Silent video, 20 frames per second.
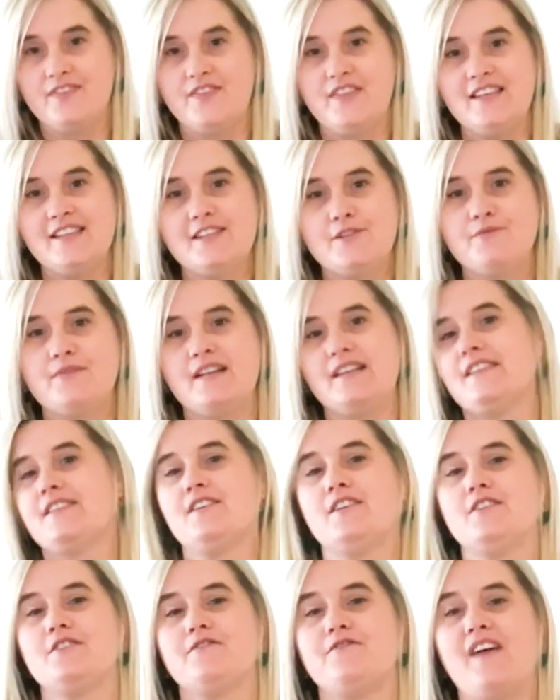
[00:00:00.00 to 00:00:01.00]
This
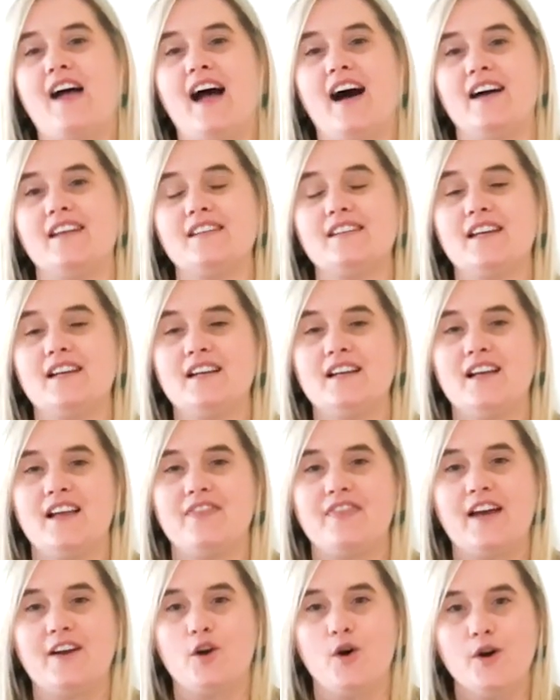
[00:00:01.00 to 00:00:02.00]
research found
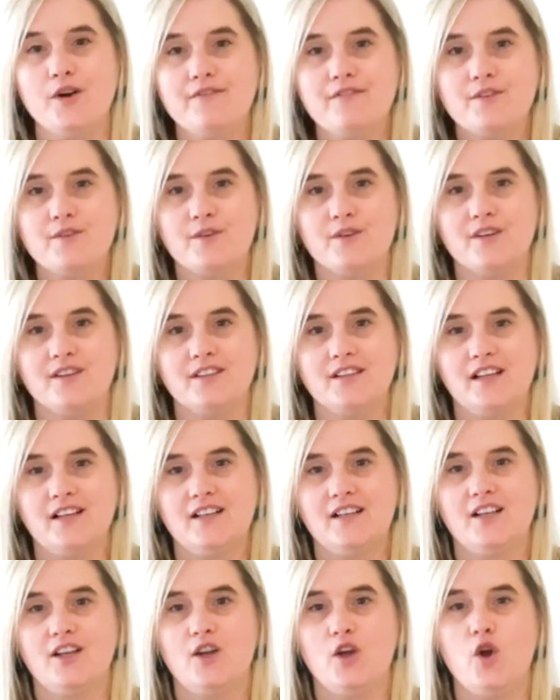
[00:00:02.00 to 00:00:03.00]
that overall,
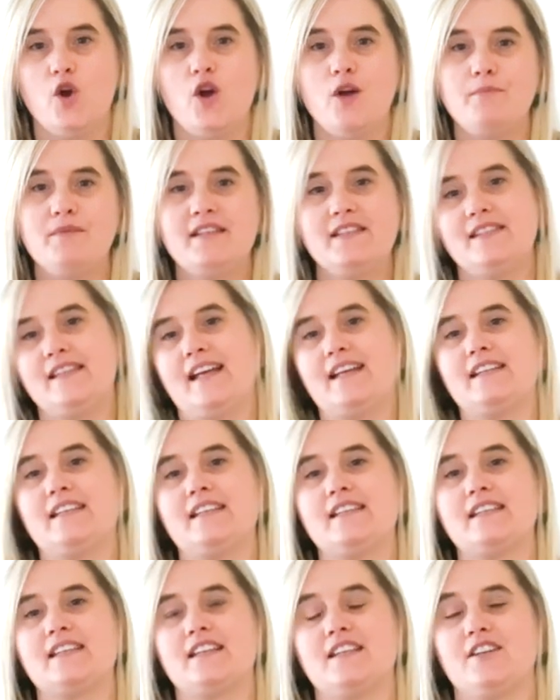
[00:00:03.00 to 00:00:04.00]
urban
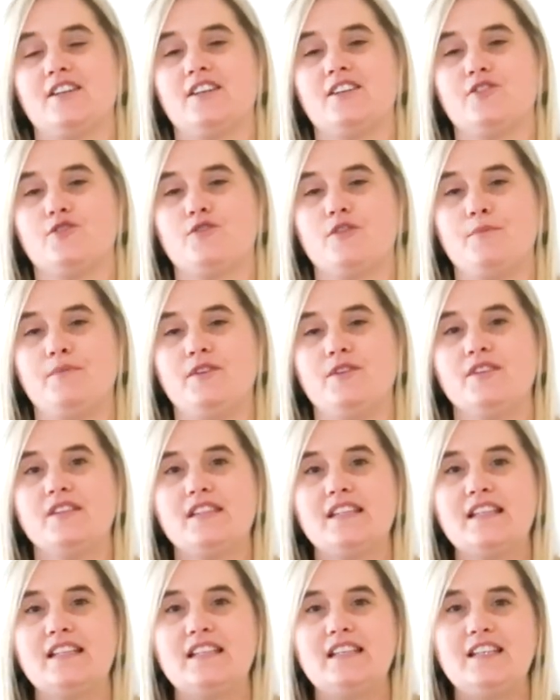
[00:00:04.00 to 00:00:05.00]
sectors can contribute
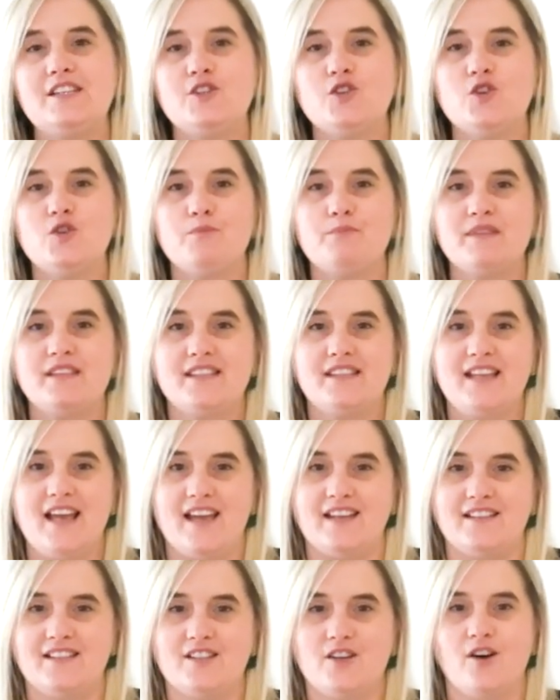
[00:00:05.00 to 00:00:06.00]

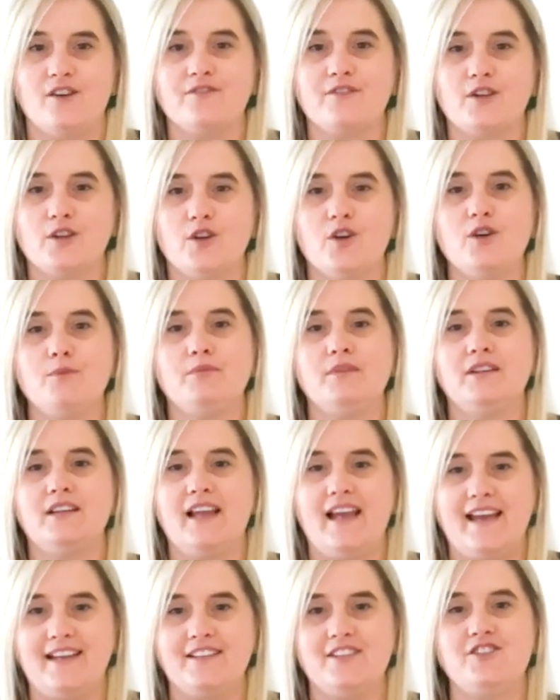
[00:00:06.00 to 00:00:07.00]
62% of
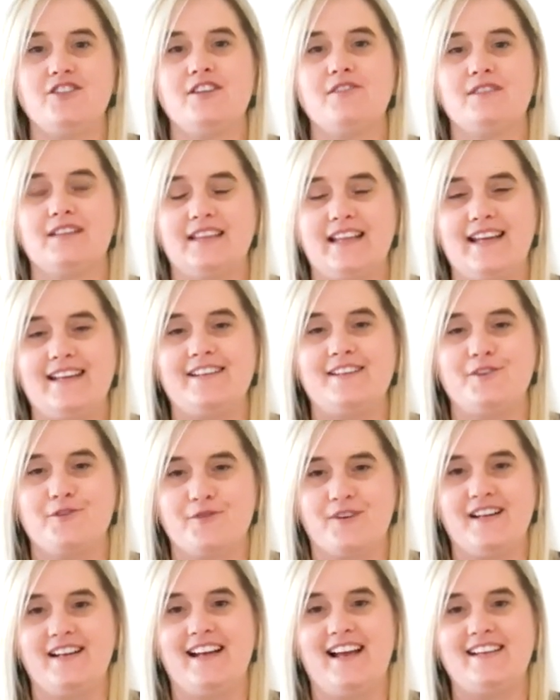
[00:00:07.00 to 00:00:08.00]
global energy-related
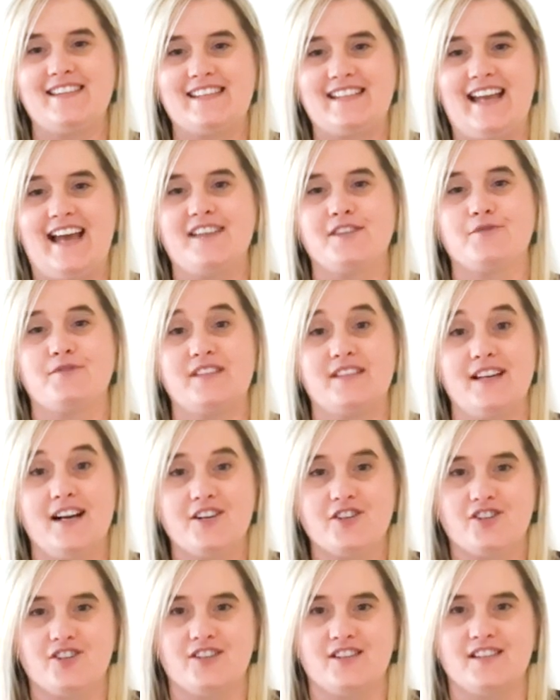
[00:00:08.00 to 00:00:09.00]
greenhouse gas
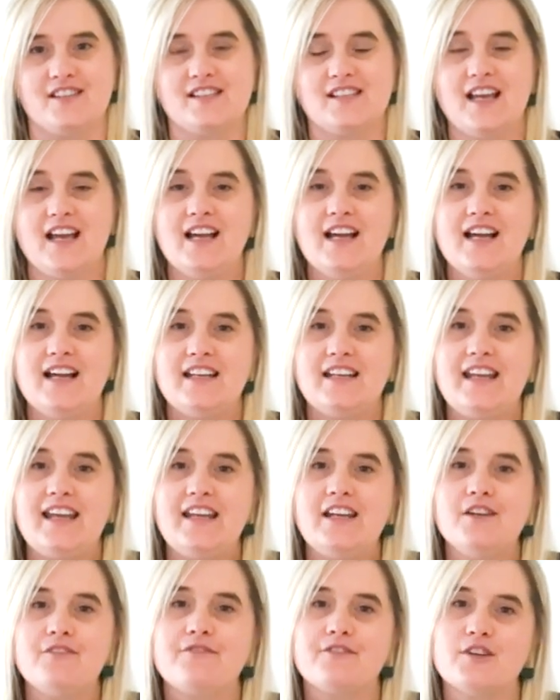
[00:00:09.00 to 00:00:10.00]
reductions
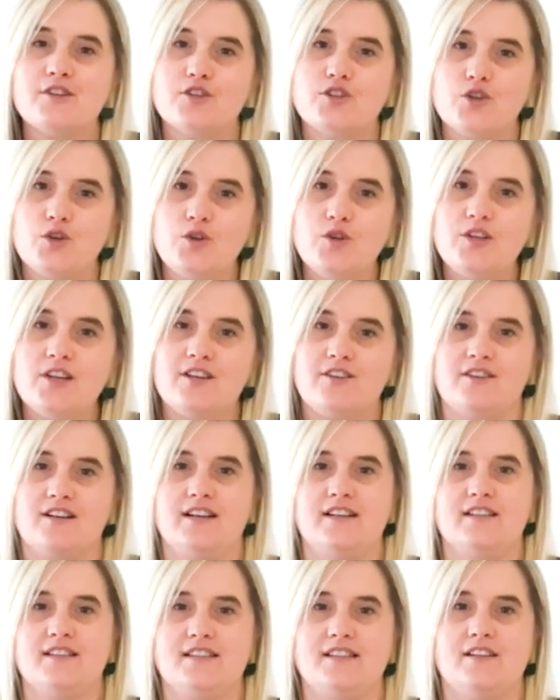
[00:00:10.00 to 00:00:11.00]
needed for a 2
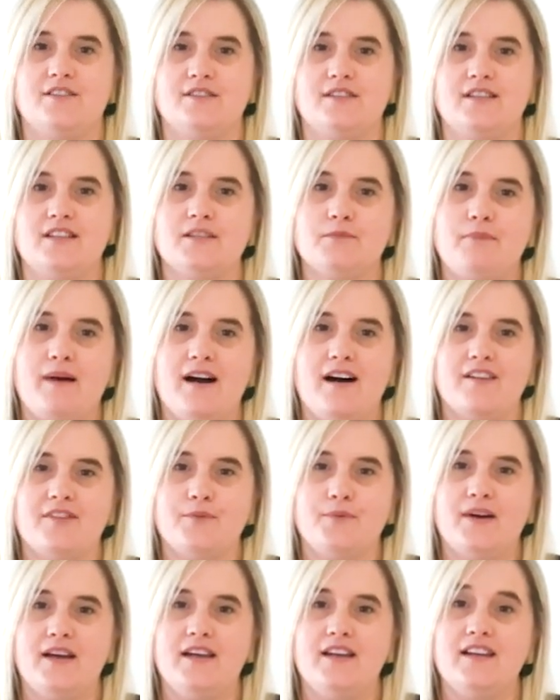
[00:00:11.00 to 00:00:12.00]
degrees Celsius
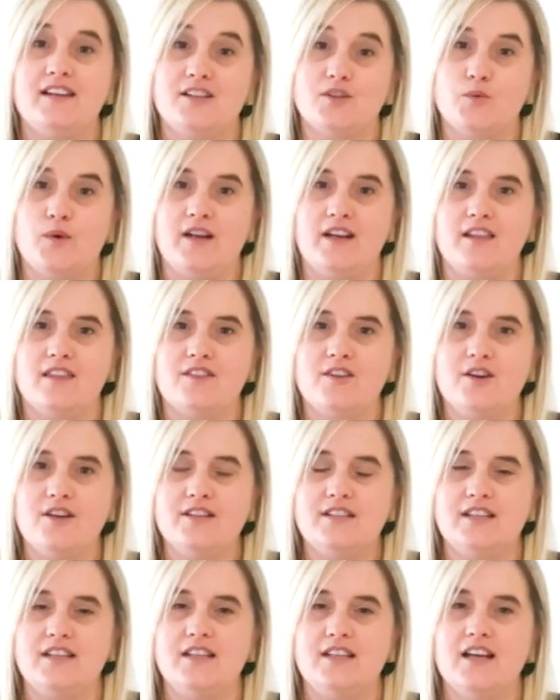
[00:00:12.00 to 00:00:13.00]
pathway in
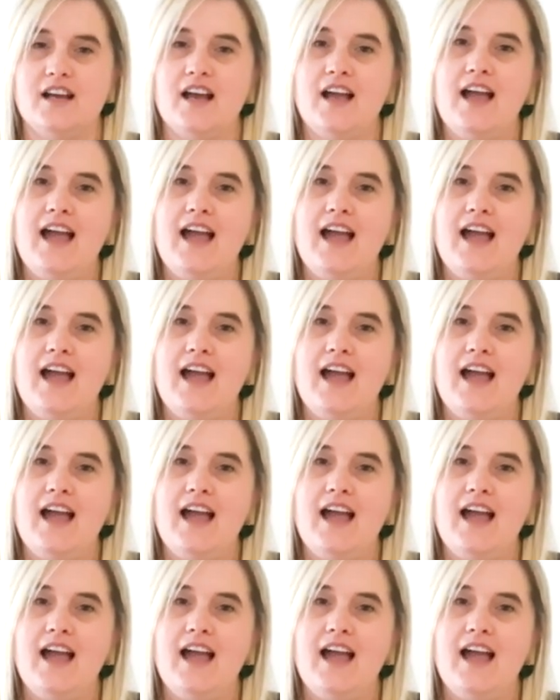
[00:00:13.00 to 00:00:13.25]
2030